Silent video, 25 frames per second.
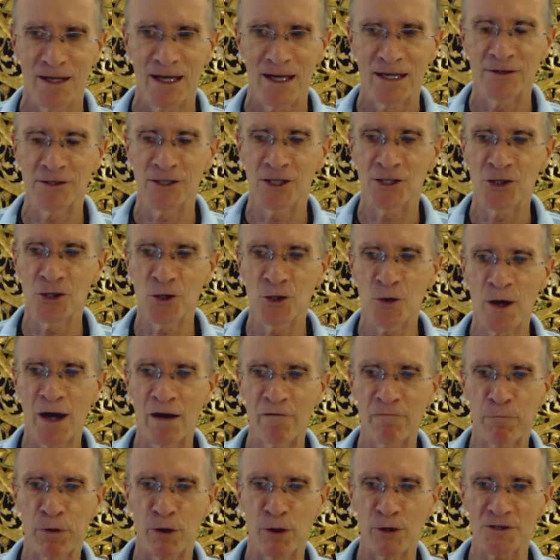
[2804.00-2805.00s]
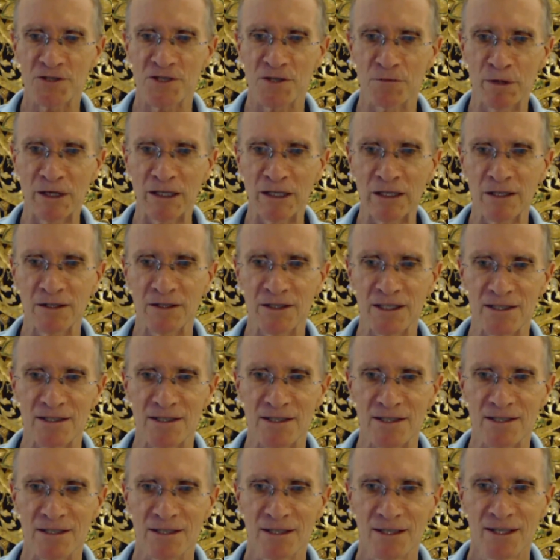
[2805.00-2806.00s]
and then you have
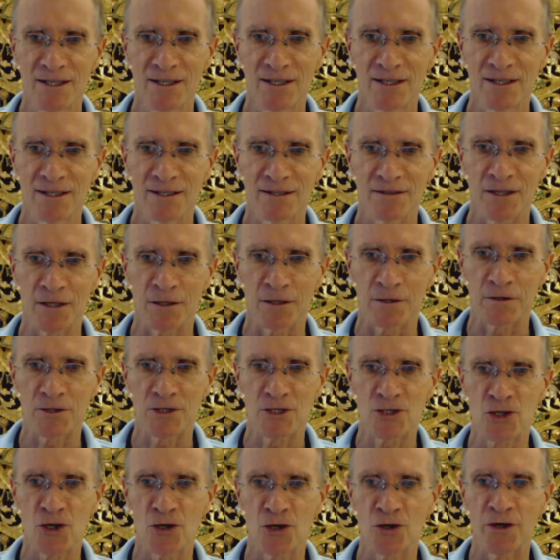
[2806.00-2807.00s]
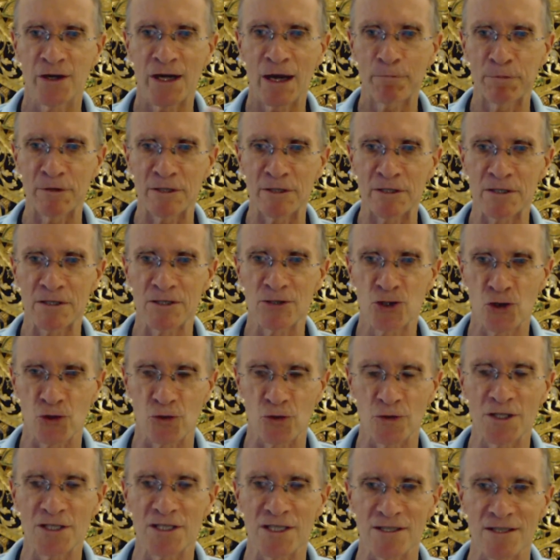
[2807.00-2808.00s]
possibilities that turn up as
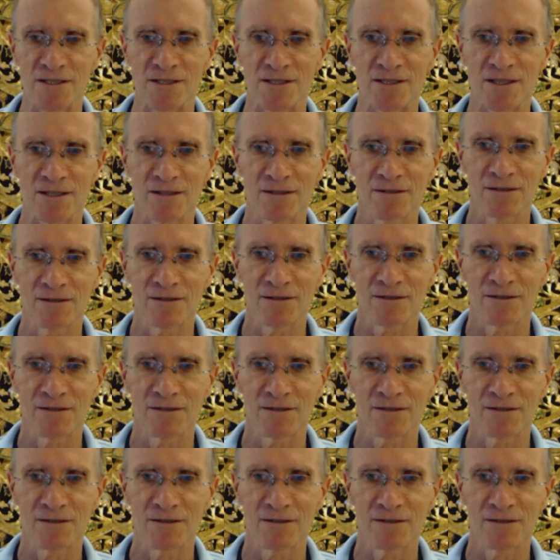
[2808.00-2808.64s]
choices.